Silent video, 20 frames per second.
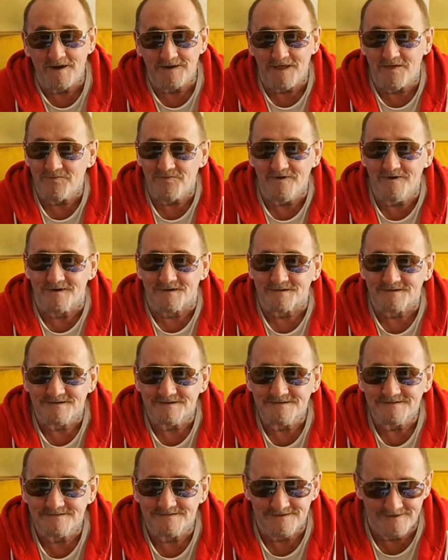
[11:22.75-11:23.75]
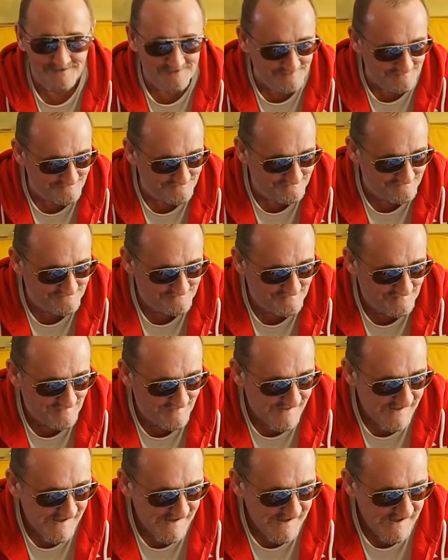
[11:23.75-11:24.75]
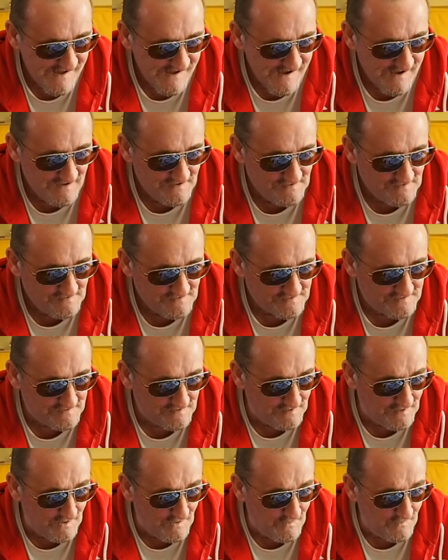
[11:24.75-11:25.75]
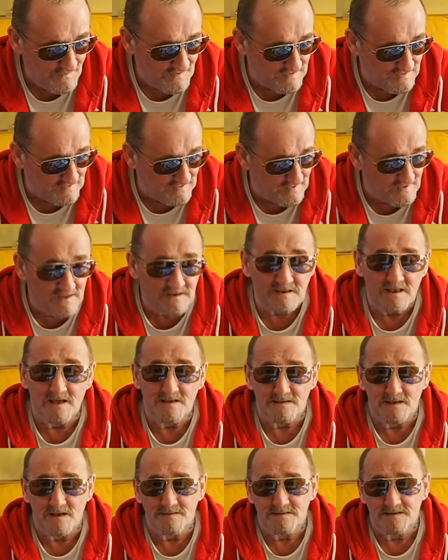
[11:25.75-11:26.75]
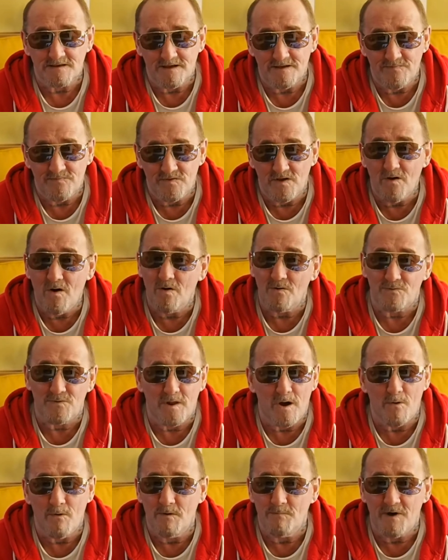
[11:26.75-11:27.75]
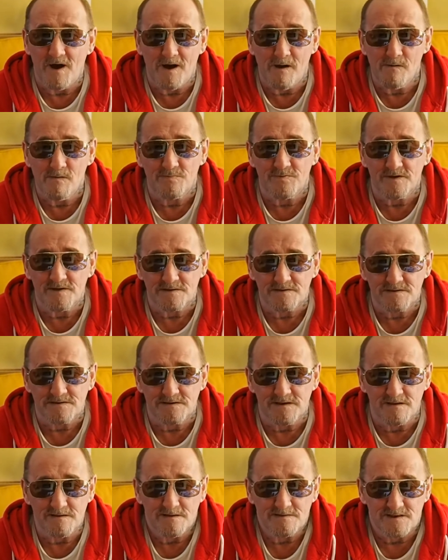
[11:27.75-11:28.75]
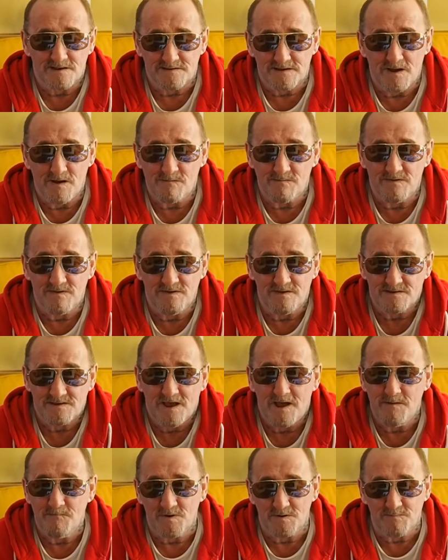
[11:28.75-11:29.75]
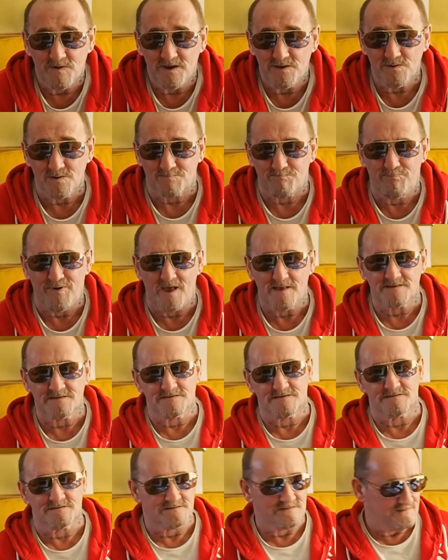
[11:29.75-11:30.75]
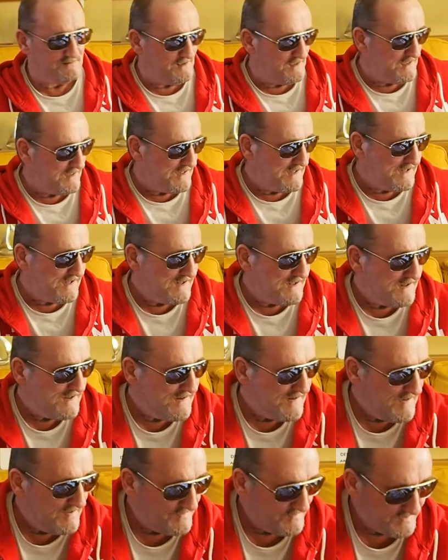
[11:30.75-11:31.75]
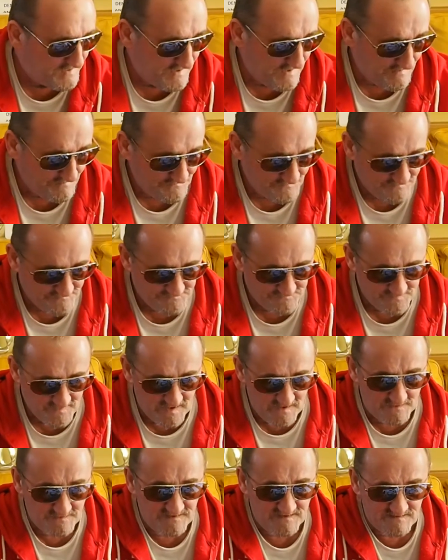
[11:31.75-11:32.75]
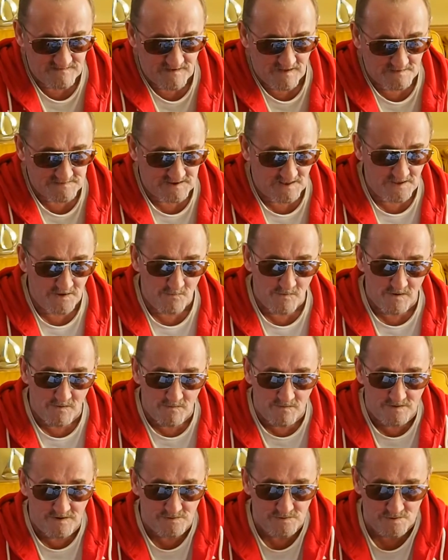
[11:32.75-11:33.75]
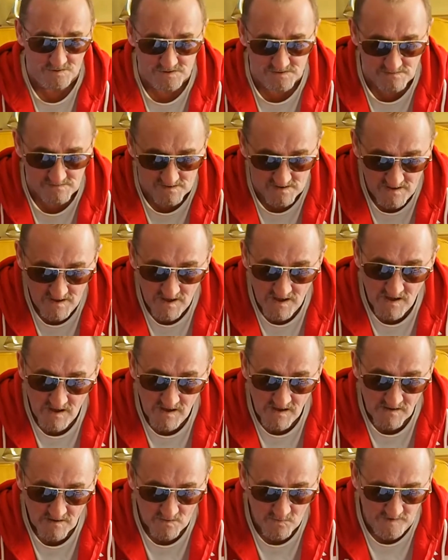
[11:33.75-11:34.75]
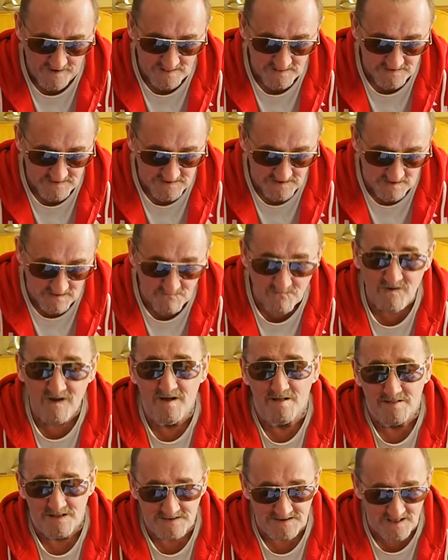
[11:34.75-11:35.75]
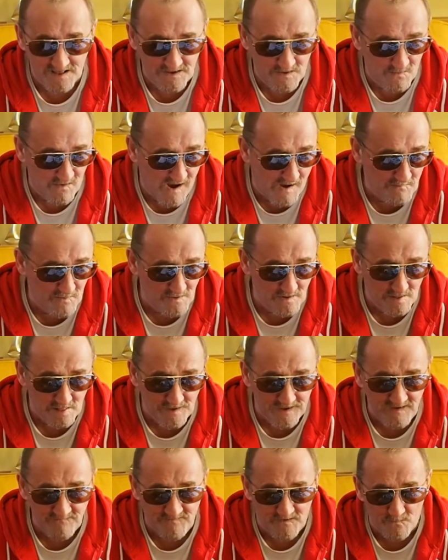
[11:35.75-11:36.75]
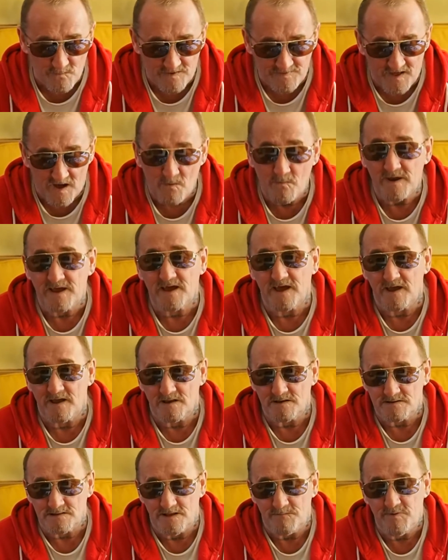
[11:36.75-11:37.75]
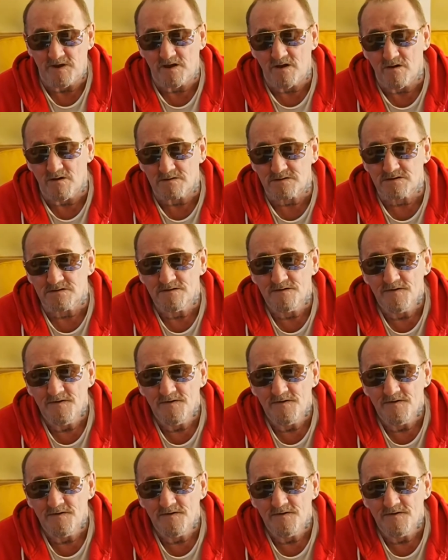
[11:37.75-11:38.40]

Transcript: are they? Yeah. So, and as I said, they all know about this. As I said, you're same as me, you're just peasants. Yeah. And I'll tell you what, I'm going to just quickly, I'll tell you what, I'm going to leave it with that with Kingsley, because